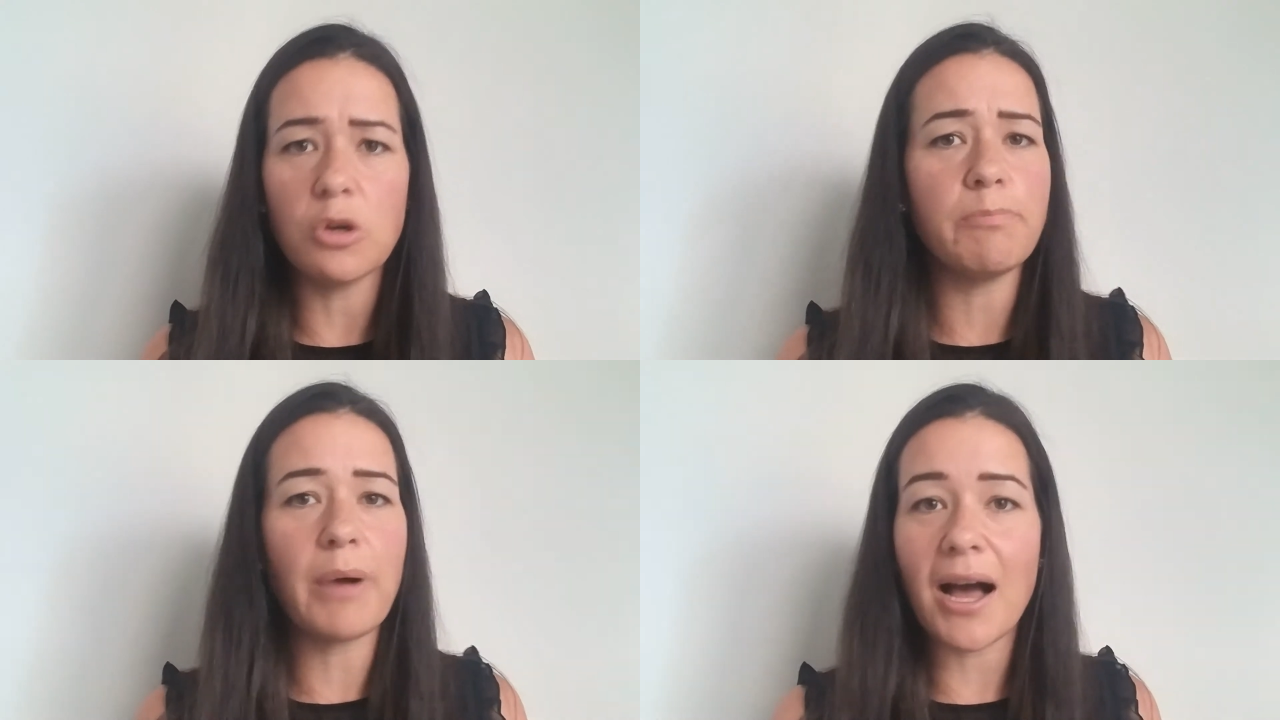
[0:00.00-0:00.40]

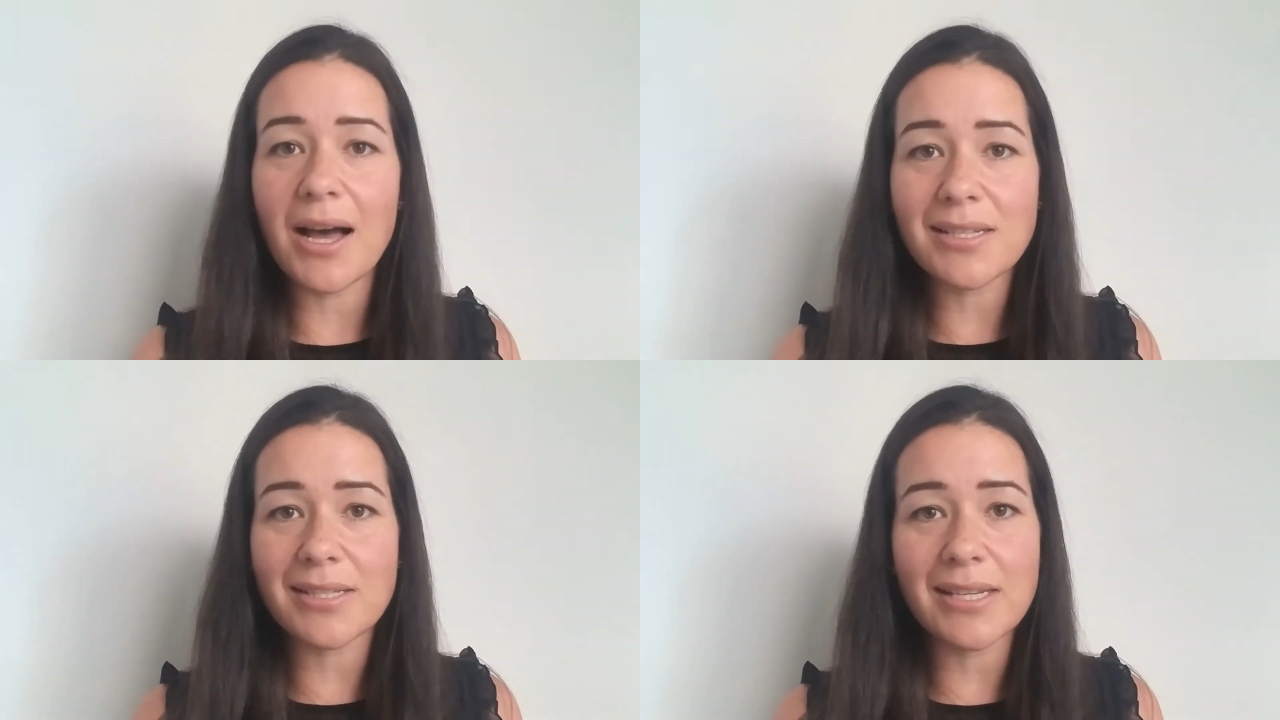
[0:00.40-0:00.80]
or
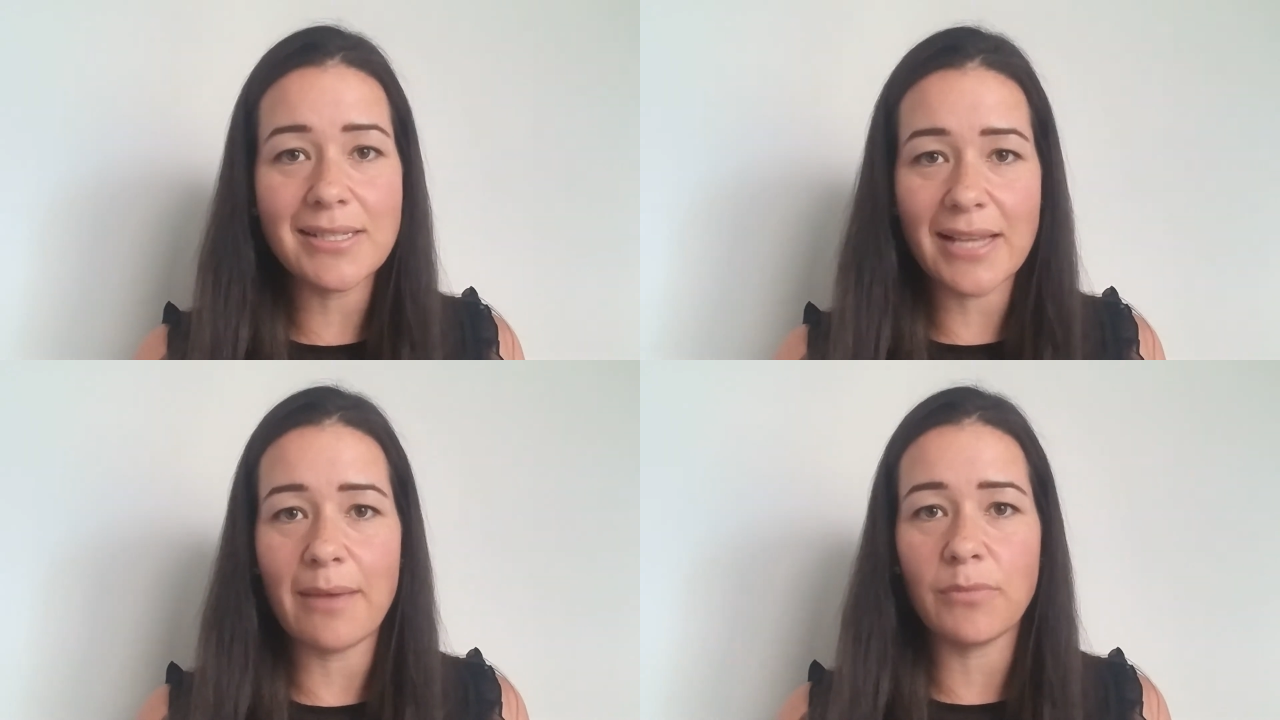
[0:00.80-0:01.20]
past
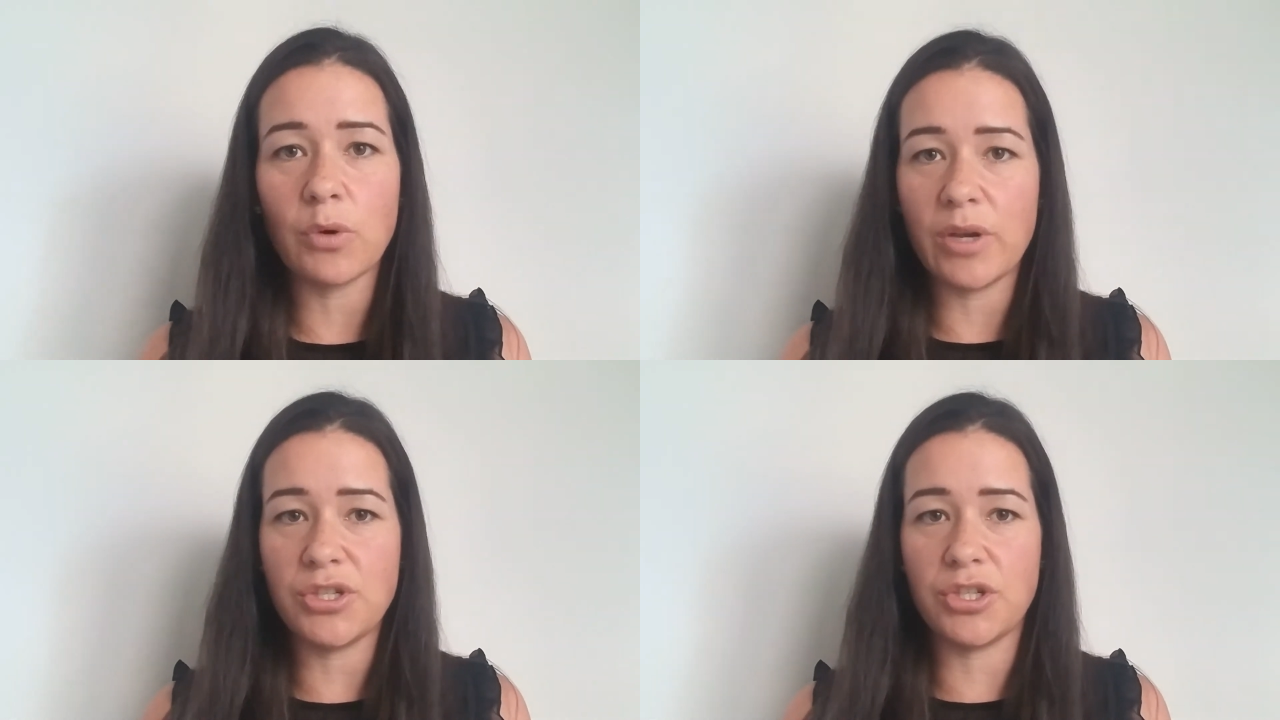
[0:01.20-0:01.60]
exam
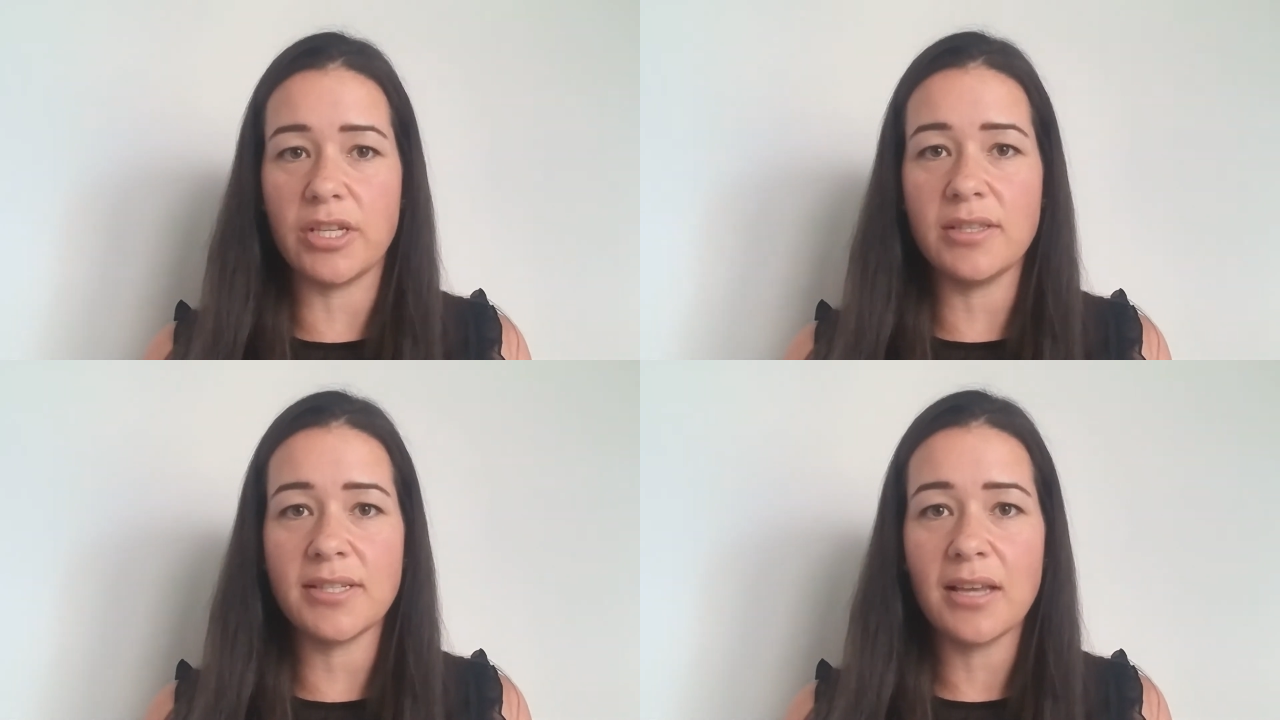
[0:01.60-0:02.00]

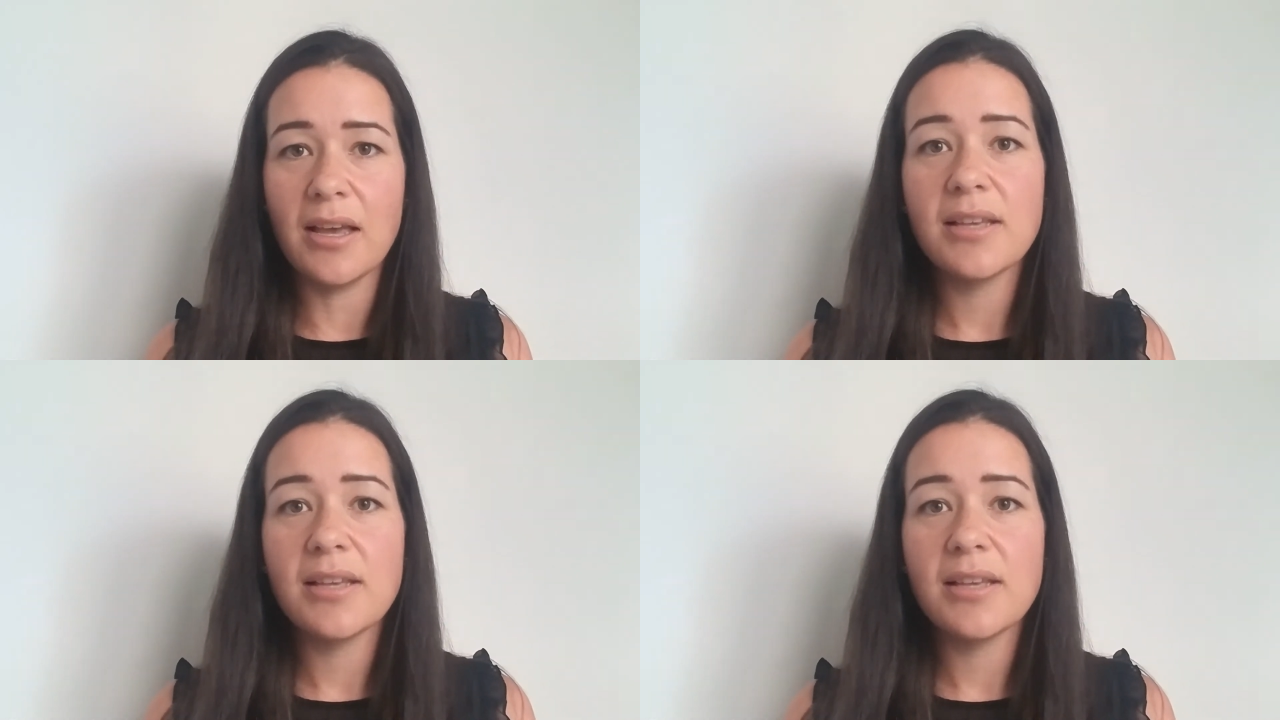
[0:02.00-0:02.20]
questions